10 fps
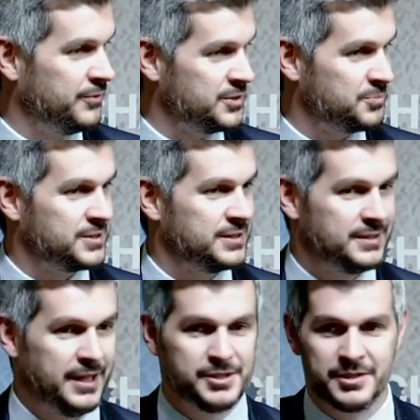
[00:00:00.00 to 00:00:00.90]
give this
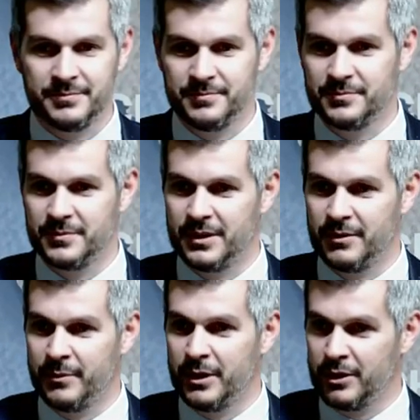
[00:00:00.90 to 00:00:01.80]
presentation
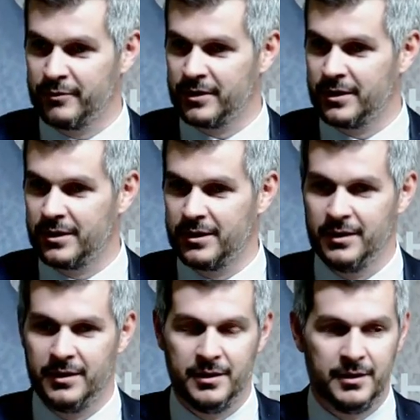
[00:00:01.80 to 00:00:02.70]
in the middle of a